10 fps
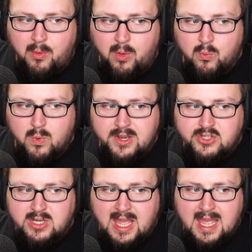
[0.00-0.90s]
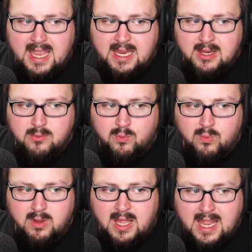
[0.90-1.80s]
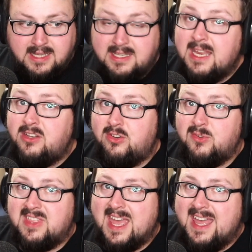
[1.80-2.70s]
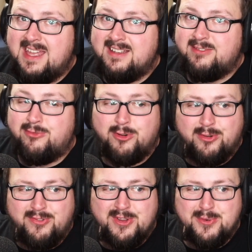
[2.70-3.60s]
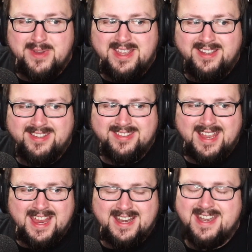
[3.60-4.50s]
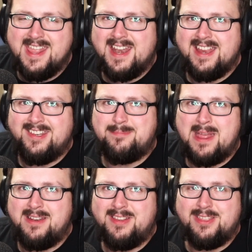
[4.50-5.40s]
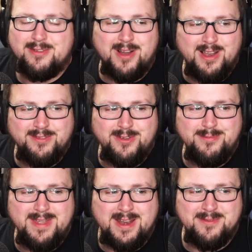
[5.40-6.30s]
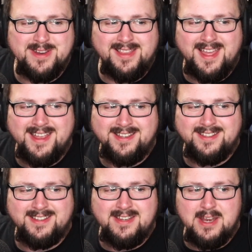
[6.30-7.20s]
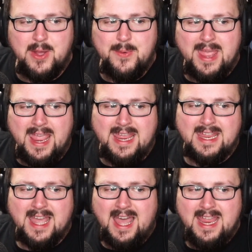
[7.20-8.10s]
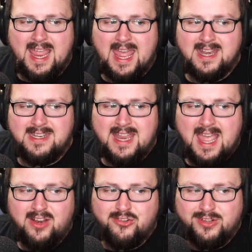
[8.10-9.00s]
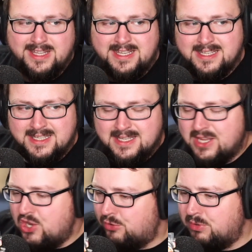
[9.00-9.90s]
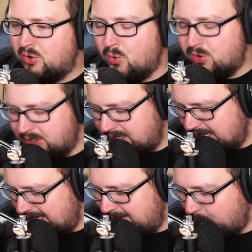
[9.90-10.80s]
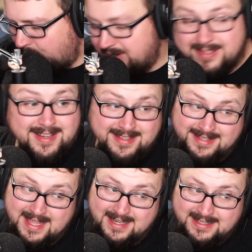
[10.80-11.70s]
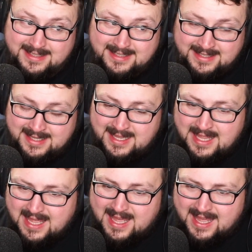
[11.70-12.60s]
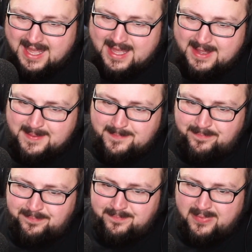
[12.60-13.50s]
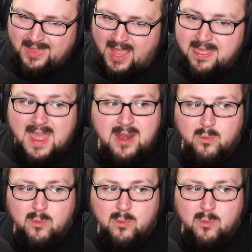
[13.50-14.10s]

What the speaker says: Which I did do that for a few weeks, and then I spent through all of them and realized, hey, I hadn't actually recorded any more since then. And then